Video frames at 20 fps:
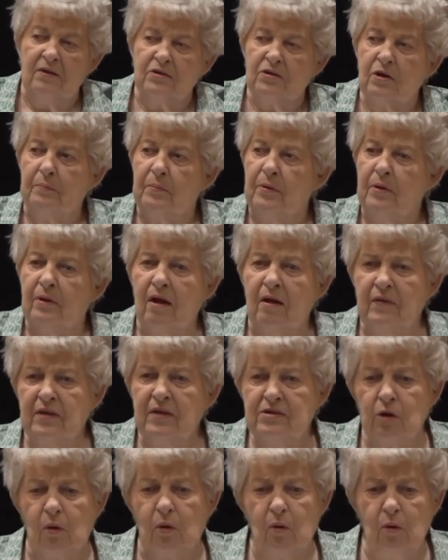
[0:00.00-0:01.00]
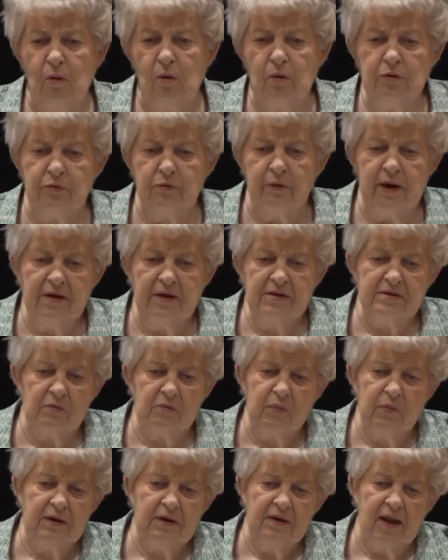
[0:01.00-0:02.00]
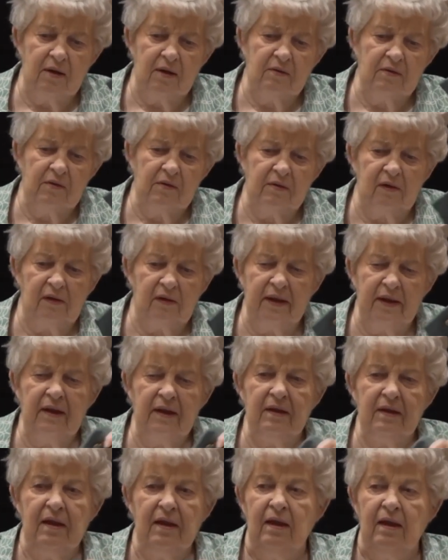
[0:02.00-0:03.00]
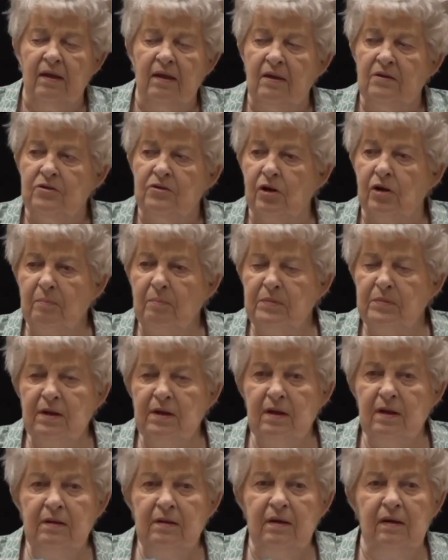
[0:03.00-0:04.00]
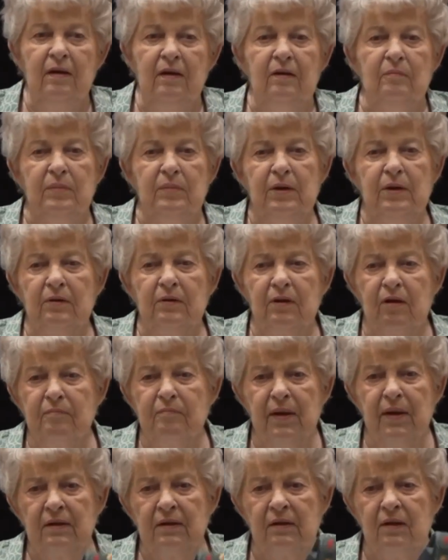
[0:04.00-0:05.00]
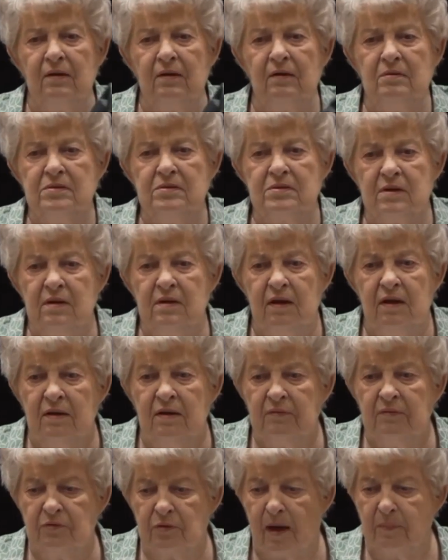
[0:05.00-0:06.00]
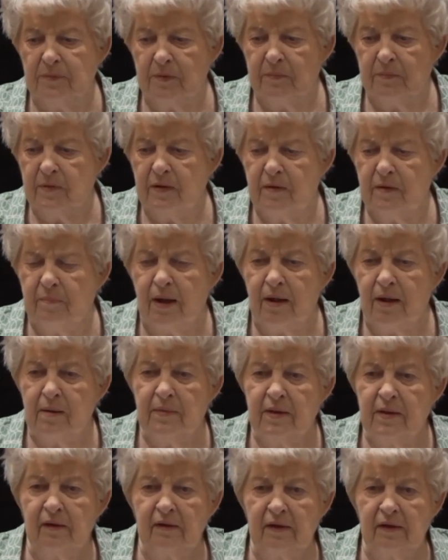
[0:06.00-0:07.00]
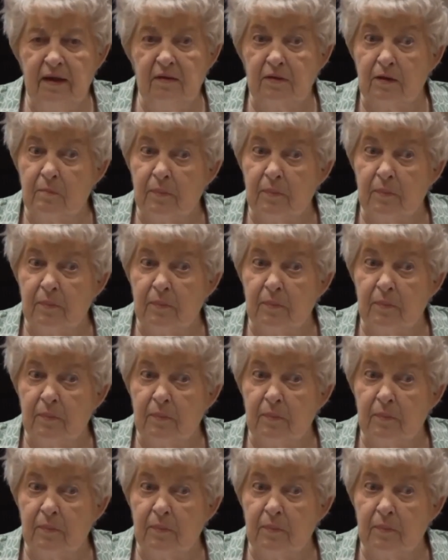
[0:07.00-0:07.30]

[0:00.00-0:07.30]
So I put on this old dress and went down to the lake, jumped in, peeled off my clothes, dropped them to the bottom of the lake.